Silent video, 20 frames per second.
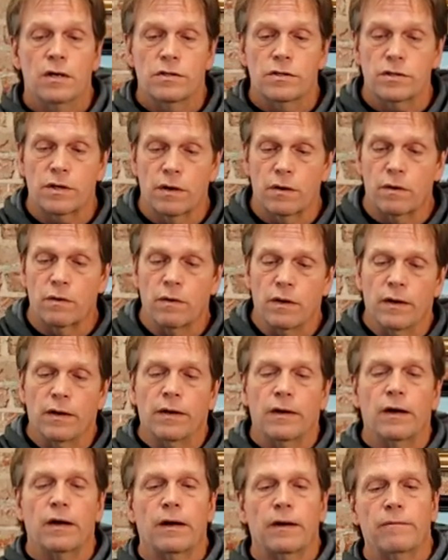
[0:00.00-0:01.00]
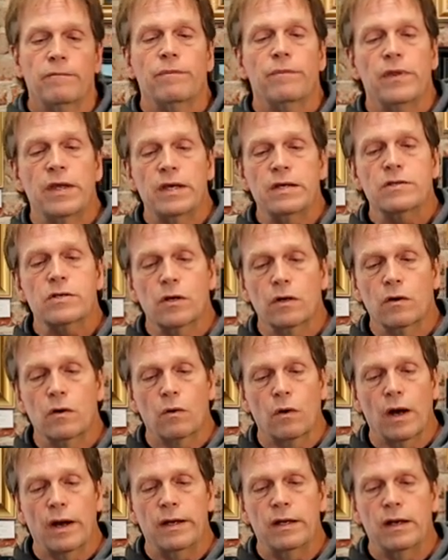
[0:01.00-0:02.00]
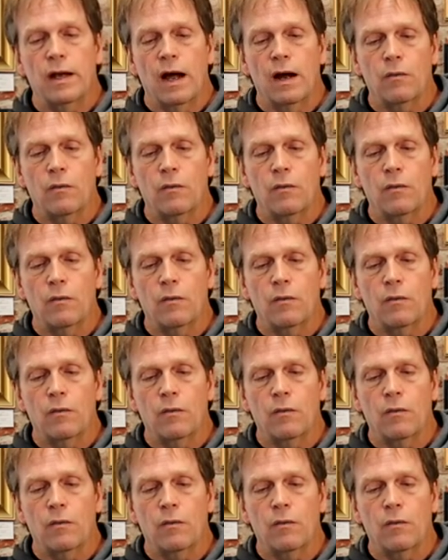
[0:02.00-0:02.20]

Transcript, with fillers: So uh, these are great.